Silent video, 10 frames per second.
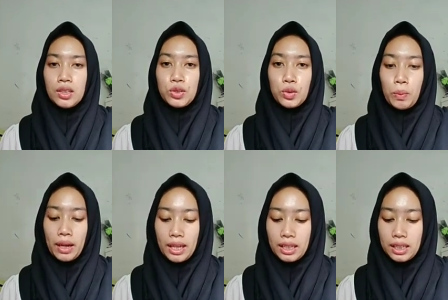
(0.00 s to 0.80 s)
to
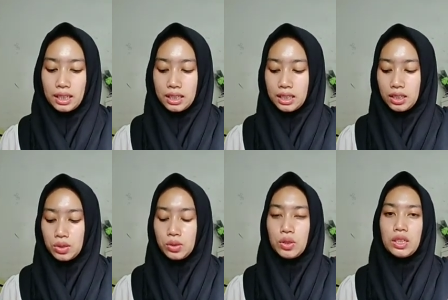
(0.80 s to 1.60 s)
make
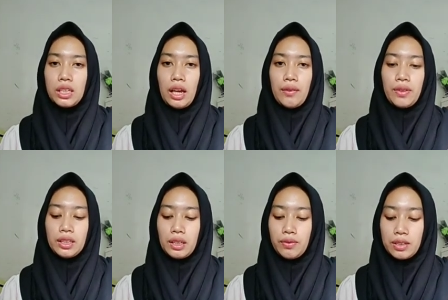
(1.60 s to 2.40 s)
sure the
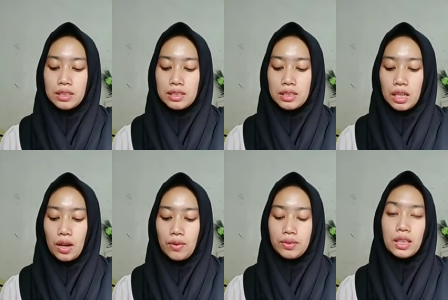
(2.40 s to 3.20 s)
effectiveness
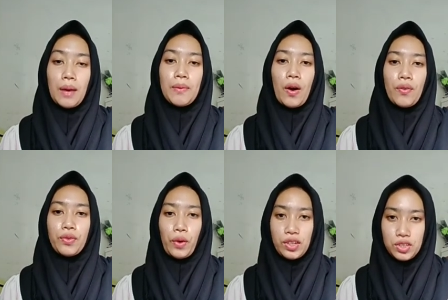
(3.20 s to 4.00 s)
of type of
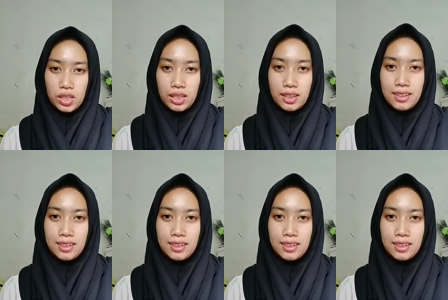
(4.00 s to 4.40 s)
question.